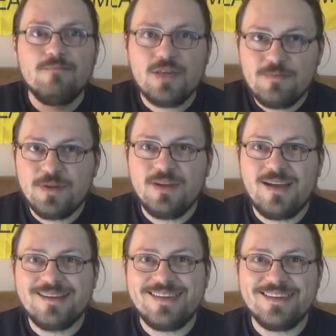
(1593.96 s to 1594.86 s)
People
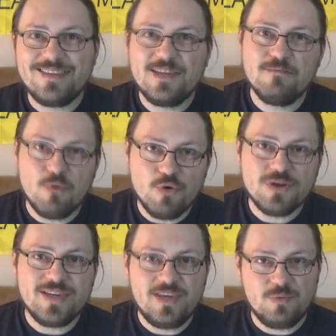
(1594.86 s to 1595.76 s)
are getting
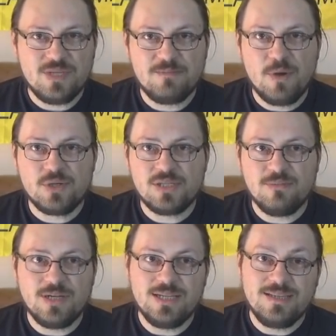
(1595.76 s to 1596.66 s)
more
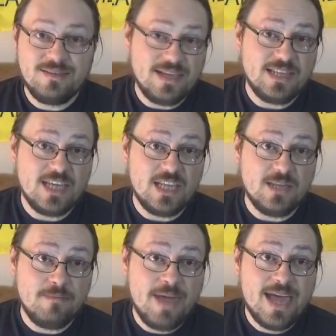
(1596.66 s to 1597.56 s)
irresponsible than in
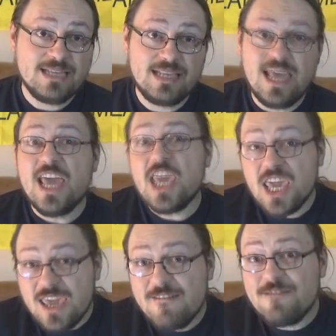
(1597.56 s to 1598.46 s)
the past,
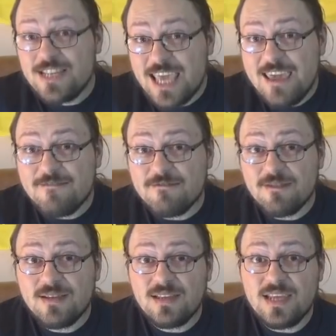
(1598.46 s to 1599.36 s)
even
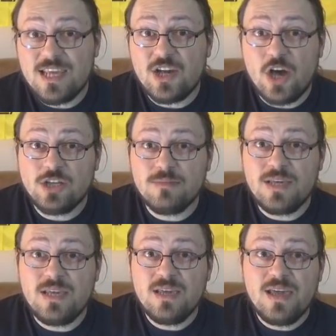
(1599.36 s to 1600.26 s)
if the
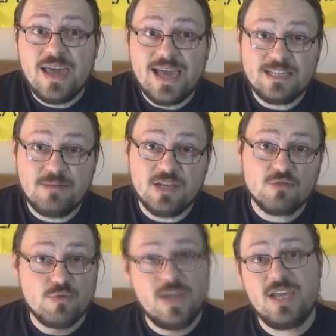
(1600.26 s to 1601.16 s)
economy has been
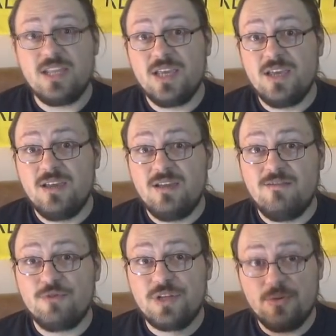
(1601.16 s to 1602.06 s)
great
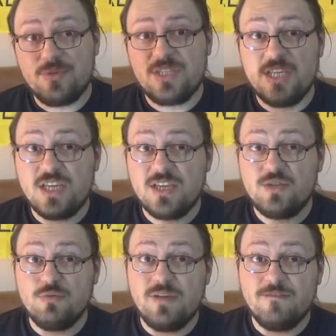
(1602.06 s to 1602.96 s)
for those seeking
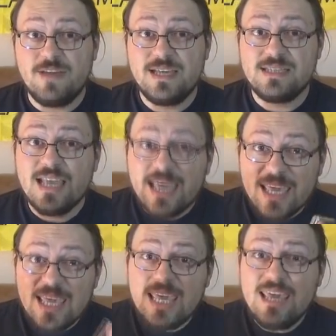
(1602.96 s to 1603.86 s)
to invest,
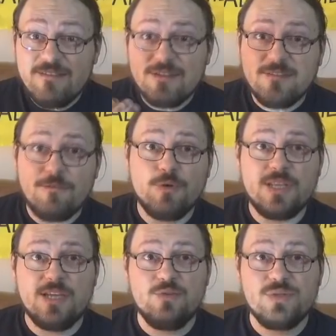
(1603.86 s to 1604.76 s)
even for
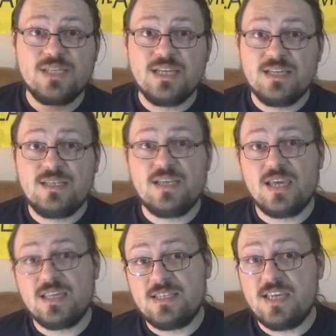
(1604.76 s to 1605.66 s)
those
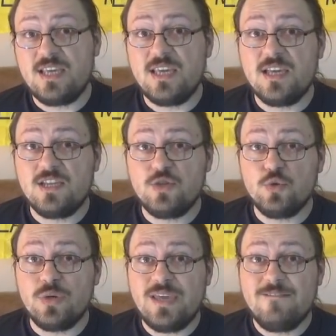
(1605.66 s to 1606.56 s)
seeking
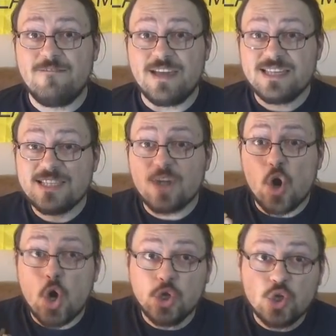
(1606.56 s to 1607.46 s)
to invest
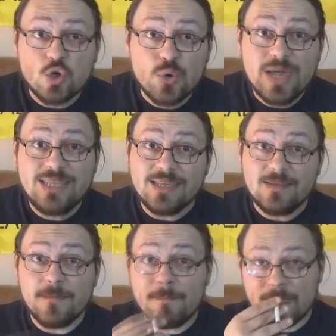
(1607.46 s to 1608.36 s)
on
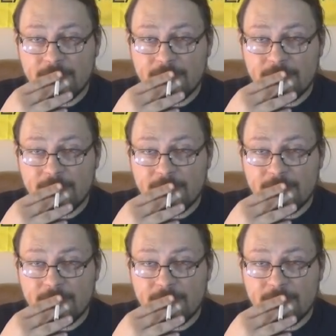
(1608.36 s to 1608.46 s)
credit.